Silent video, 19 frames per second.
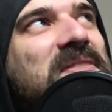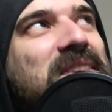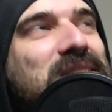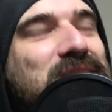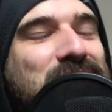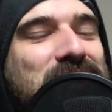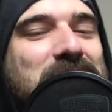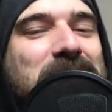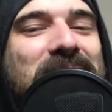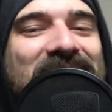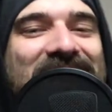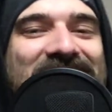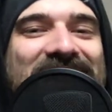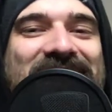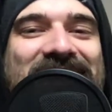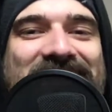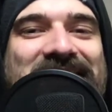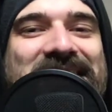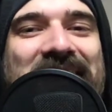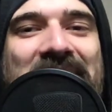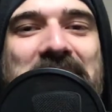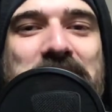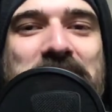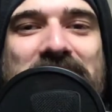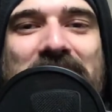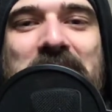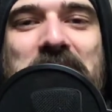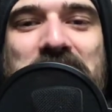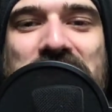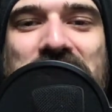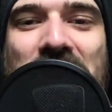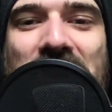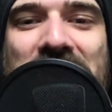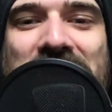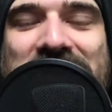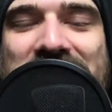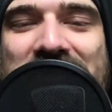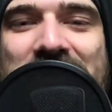she will hear the same dumb
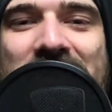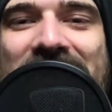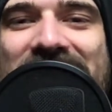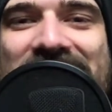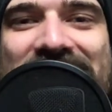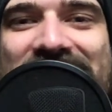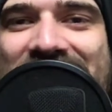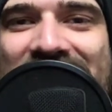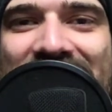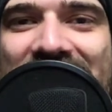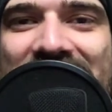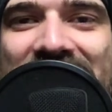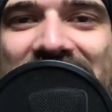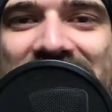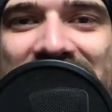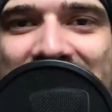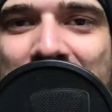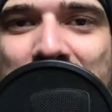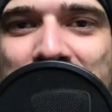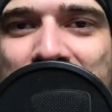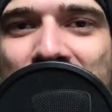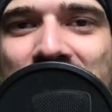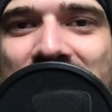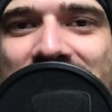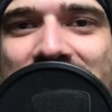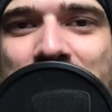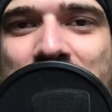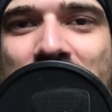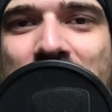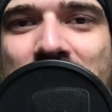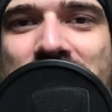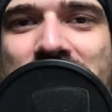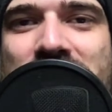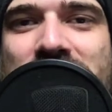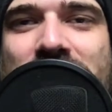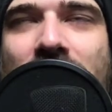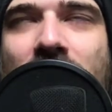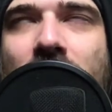jokes of me just telling these dumb jokes to people
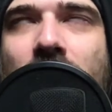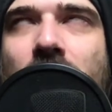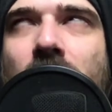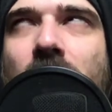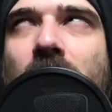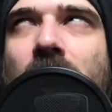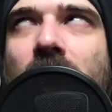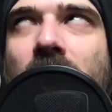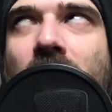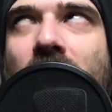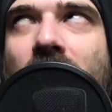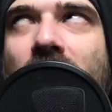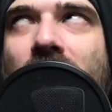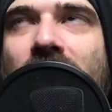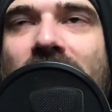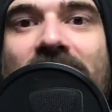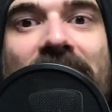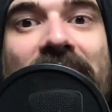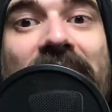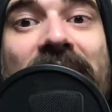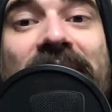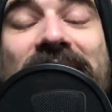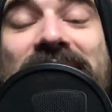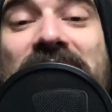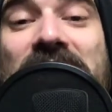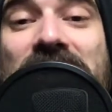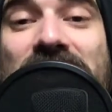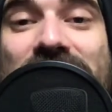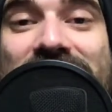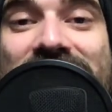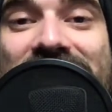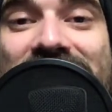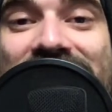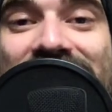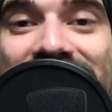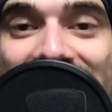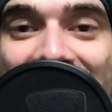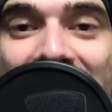she's like ugh because i use the
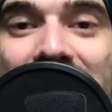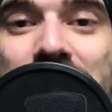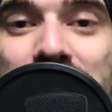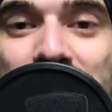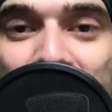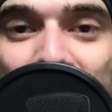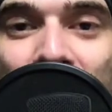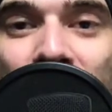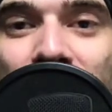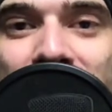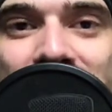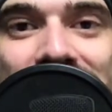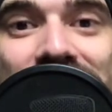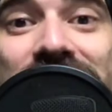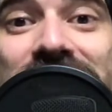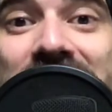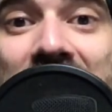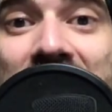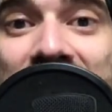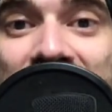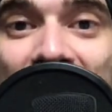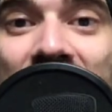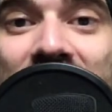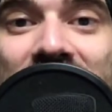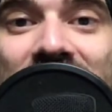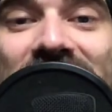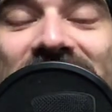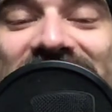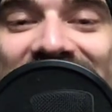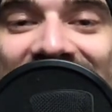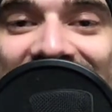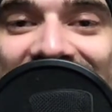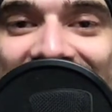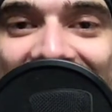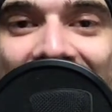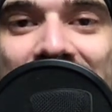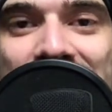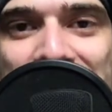same jokes because they're funny because they
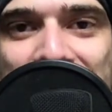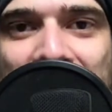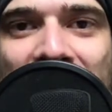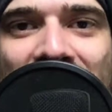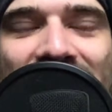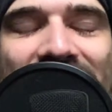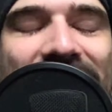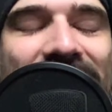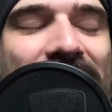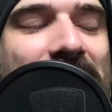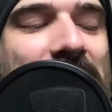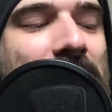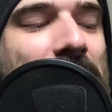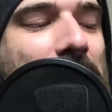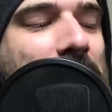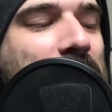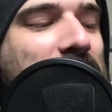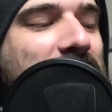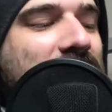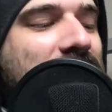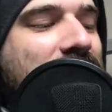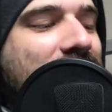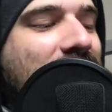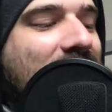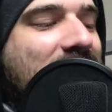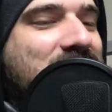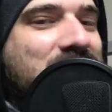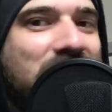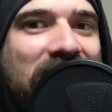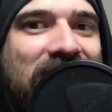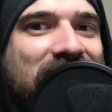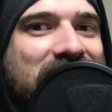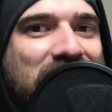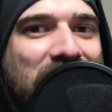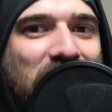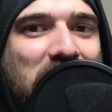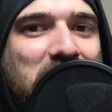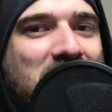catch right and she gets
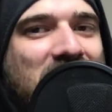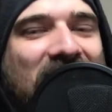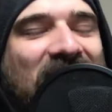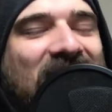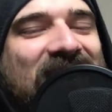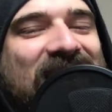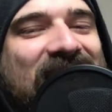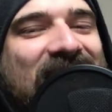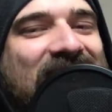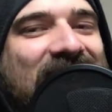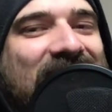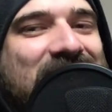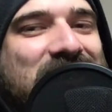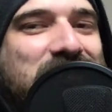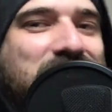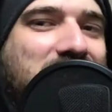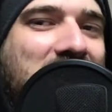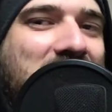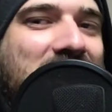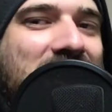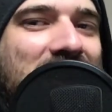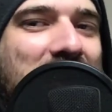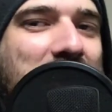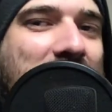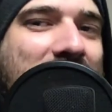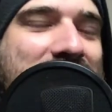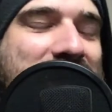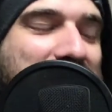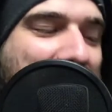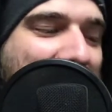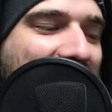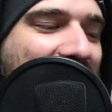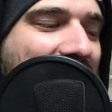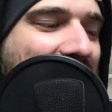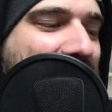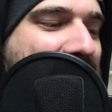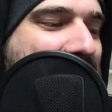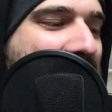annoyed but i don't care because fuck it i made someone
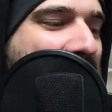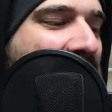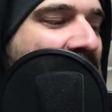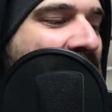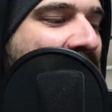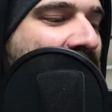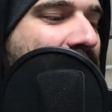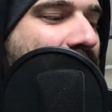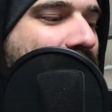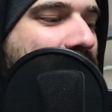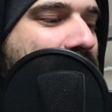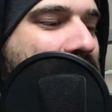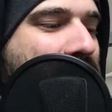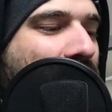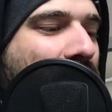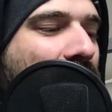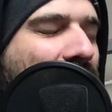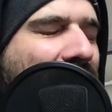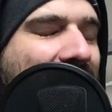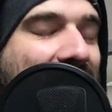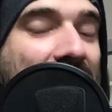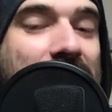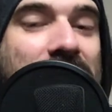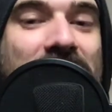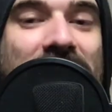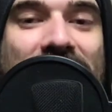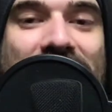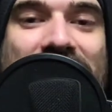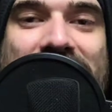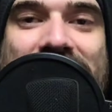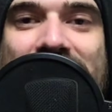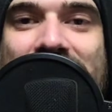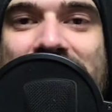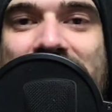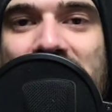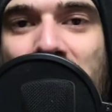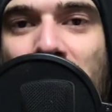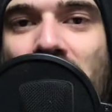laugh so having a list
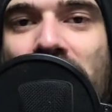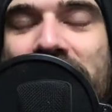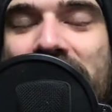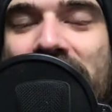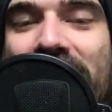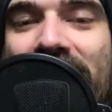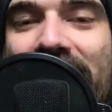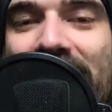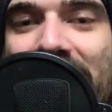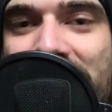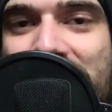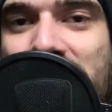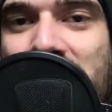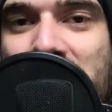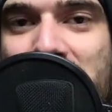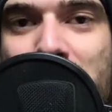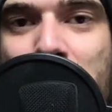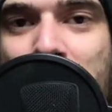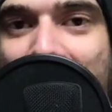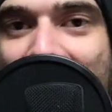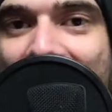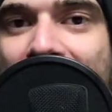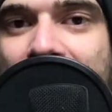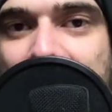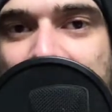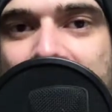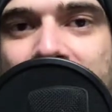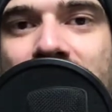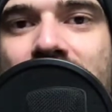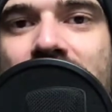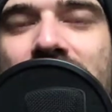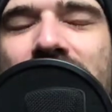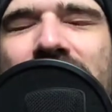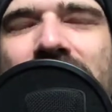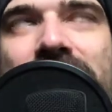is not actually a bad thing